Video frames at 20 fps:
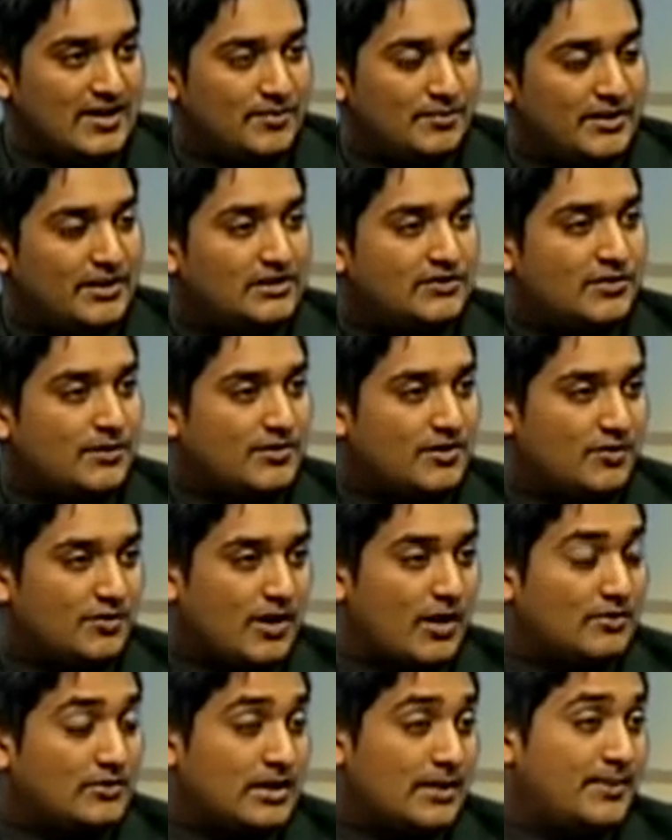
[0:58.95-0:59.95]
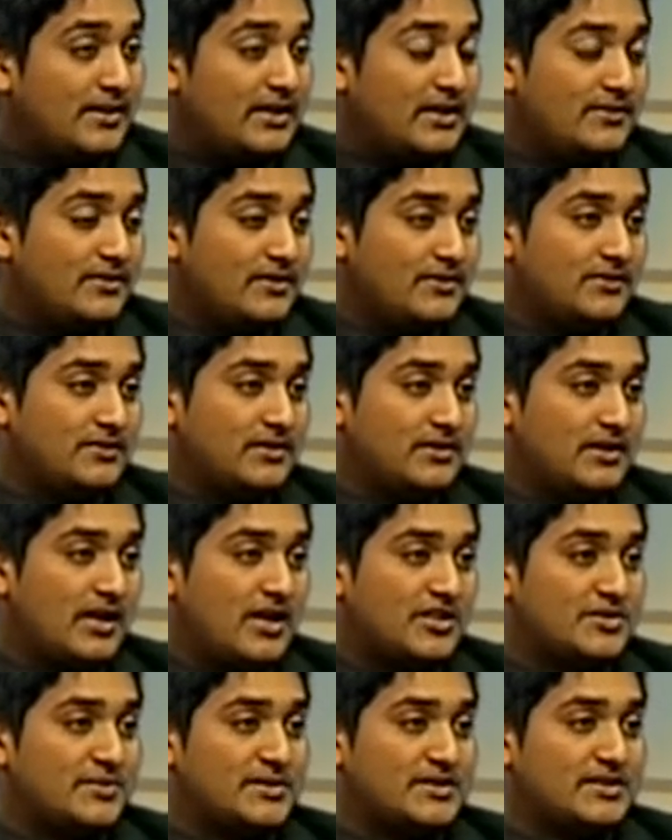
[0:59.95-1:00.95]
build from the ground up, and even for
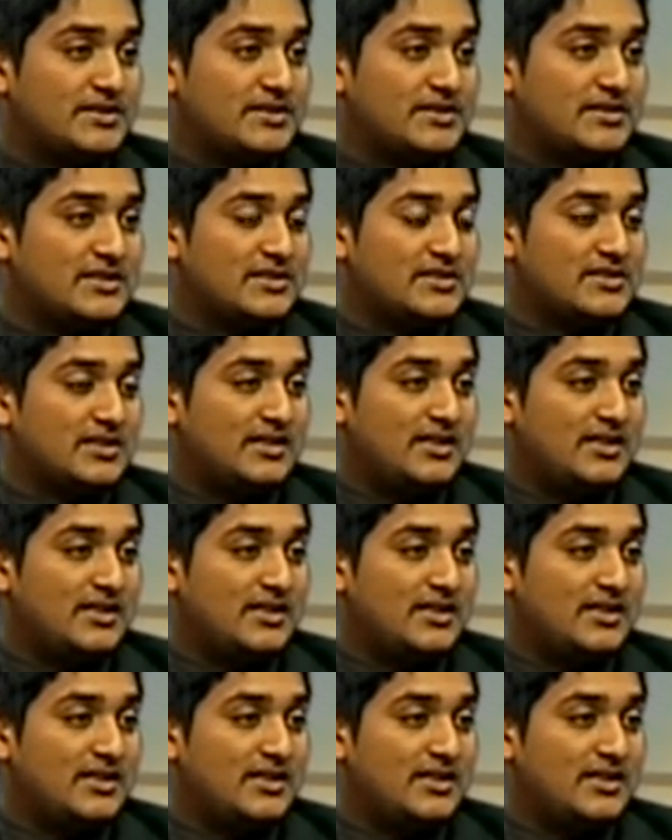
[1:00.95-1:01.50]
large businesses